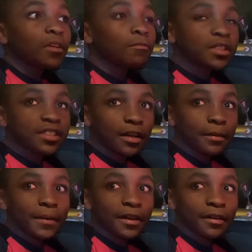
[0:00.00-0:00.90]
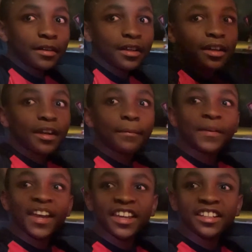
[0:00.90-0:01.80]
We talk about
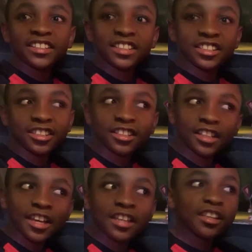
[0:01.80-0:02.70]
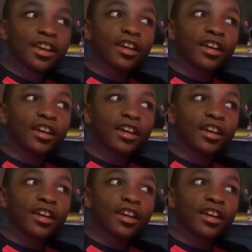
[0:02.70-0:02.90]
paying attention class,